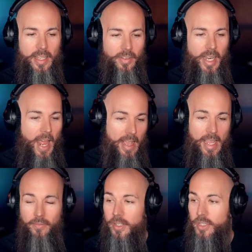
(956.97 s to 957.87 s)
even
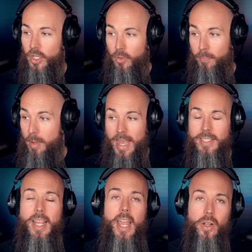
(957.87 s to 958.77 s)
if it's the
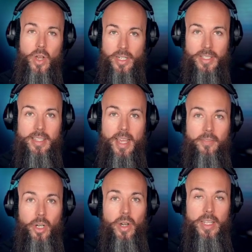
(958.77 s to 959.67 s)
best analog synth
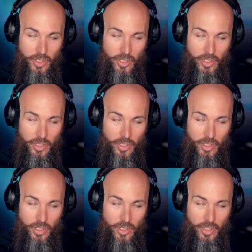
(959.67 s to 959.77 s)
ever, is